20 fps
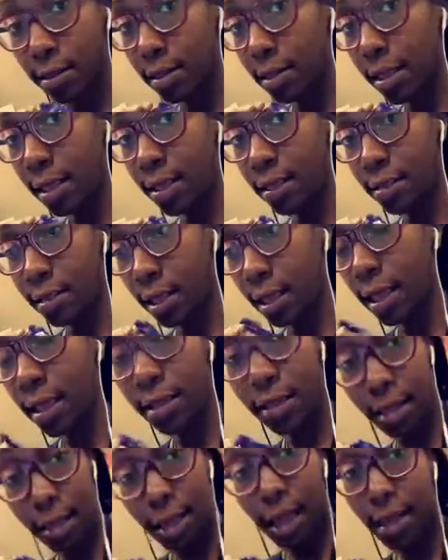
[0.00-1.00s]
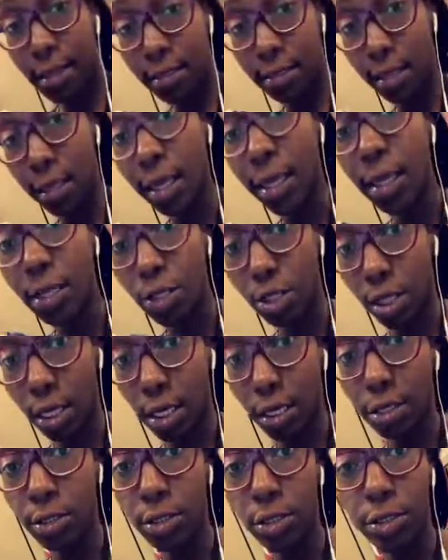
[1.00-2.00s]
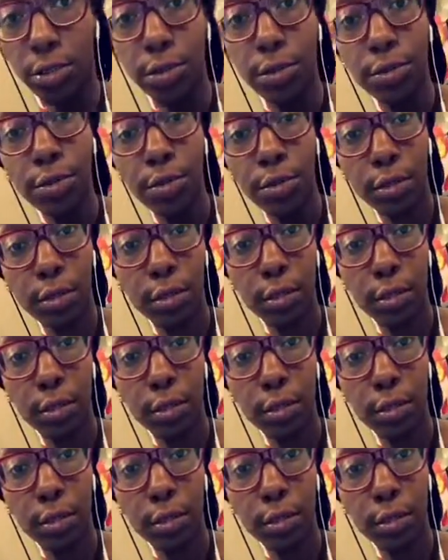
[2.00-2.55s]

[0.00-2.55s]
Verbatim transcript: they, they got us a keychain too.